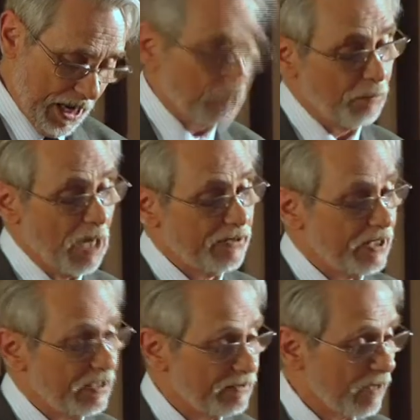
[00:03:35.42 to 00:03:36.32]
And
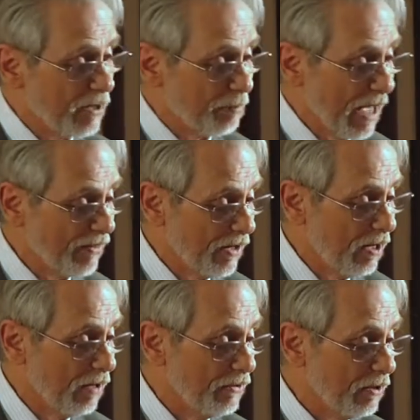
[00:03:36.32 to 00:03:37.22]
among these are the,
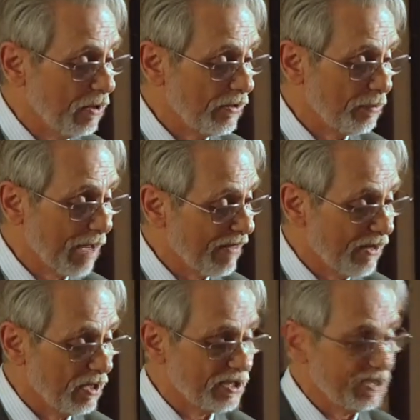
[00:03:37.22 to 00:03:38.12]
patho are the
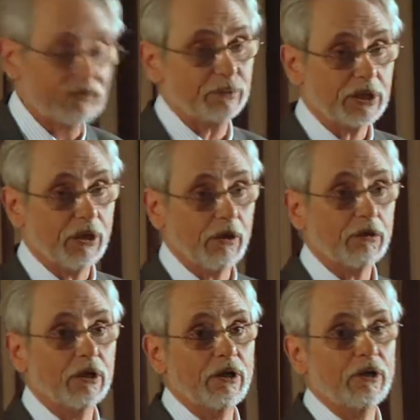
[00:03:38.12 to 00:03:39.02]
pathologies we
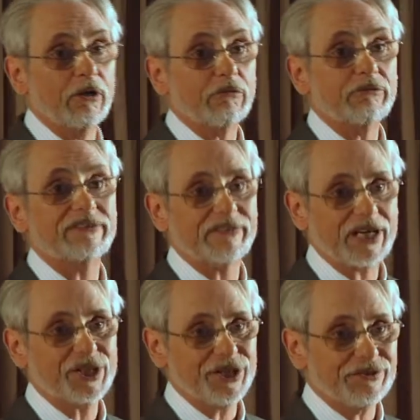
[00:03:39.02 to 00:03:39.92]
call
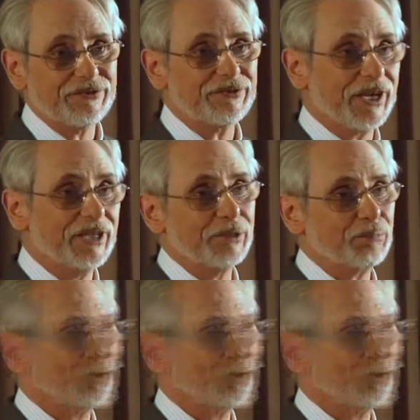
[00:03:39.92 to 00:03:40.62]
recessions and